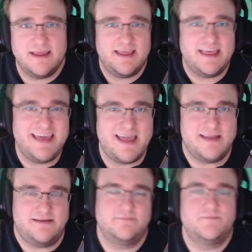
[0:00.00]
he can.
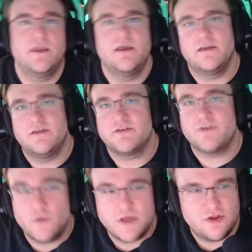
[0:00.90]
So can you,